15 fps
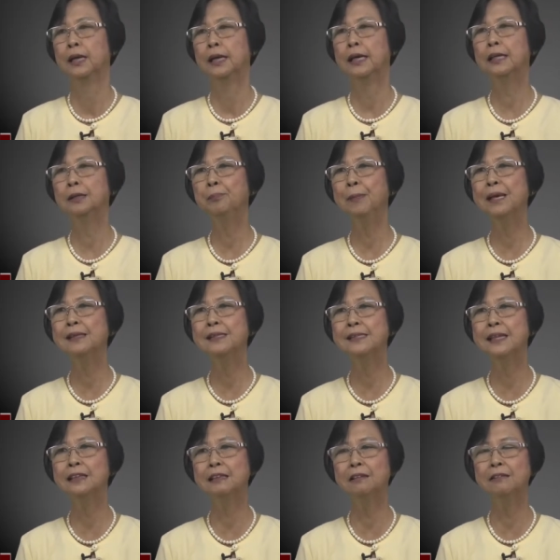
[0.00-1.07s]
it means
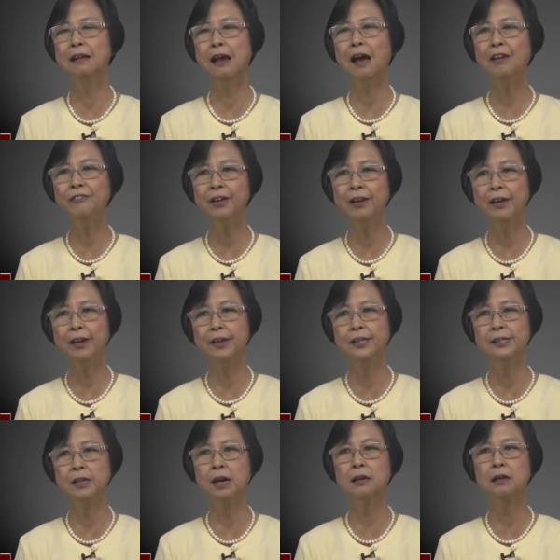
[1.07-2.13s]
that on the average,
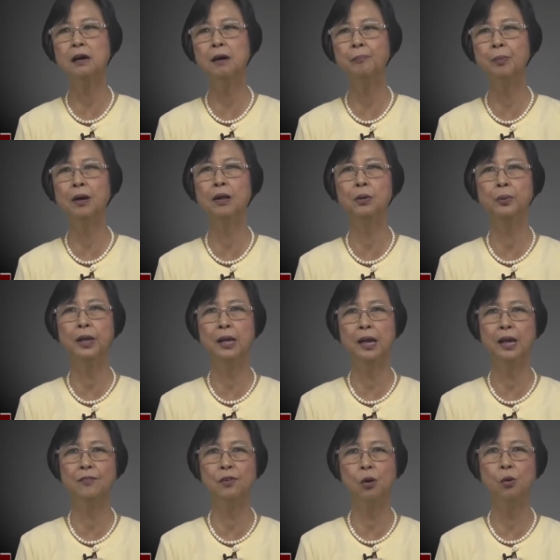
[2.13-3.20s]
a couple will
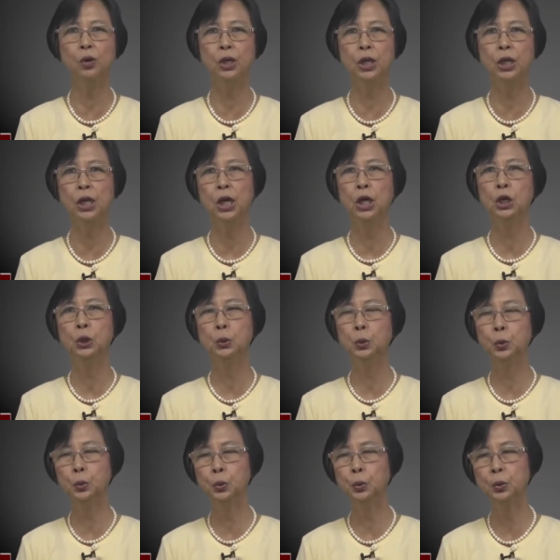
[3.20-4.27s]
have only
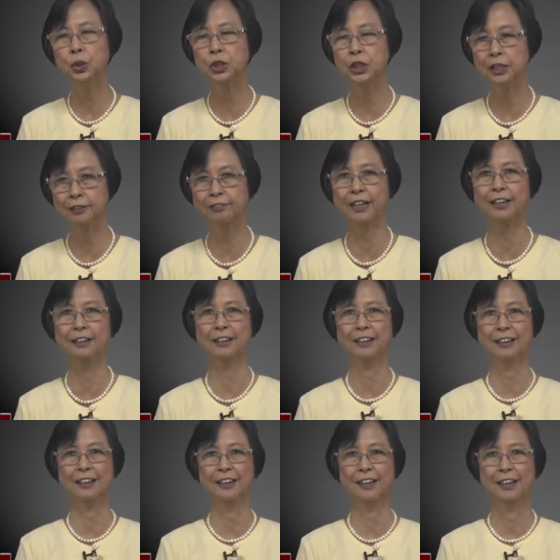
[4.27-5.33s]
two children.
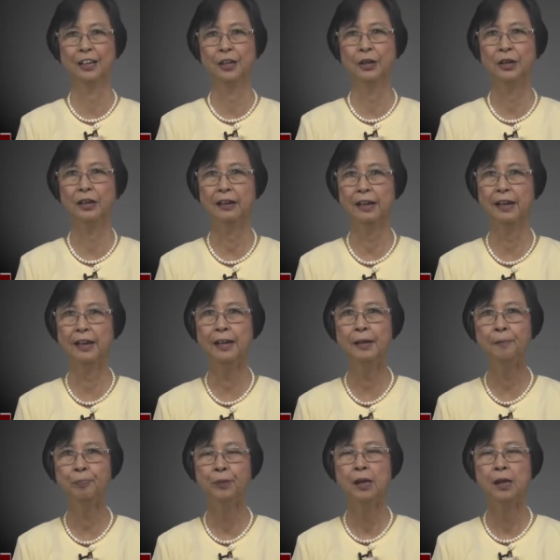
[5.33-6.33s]
Okay?